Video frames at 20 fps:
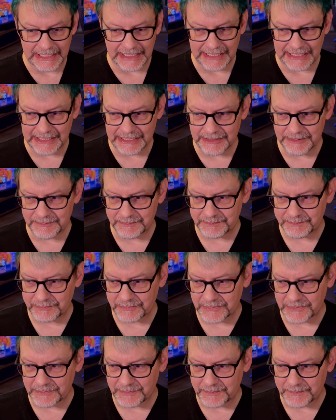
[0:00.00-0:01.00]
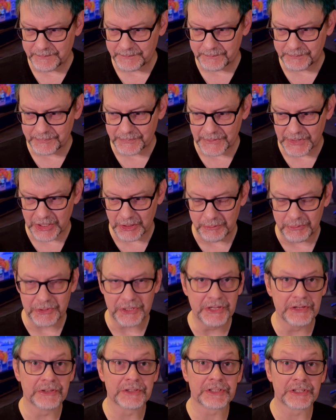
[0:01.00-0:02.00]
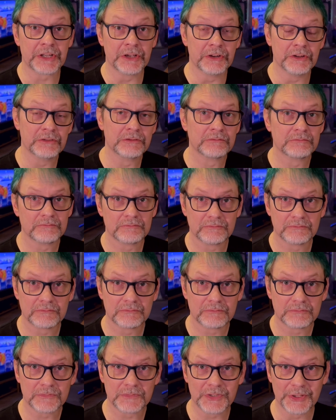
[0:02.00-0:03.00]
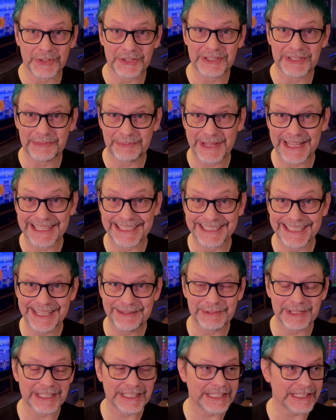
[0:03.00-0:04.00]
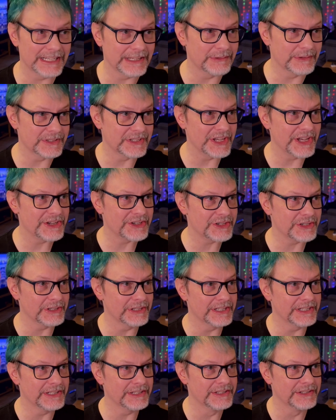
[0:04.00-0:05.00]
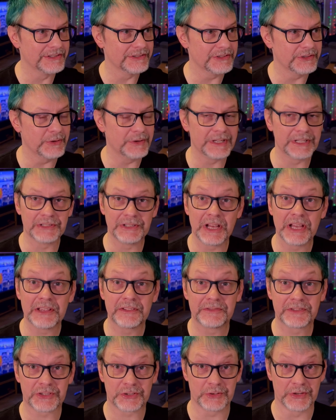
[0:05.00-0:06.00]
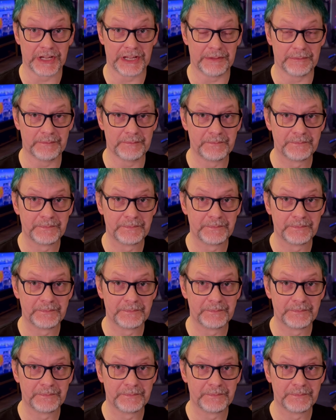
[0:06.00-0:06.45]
A couple years ago, during the pandemic, I was actually doing a live stream.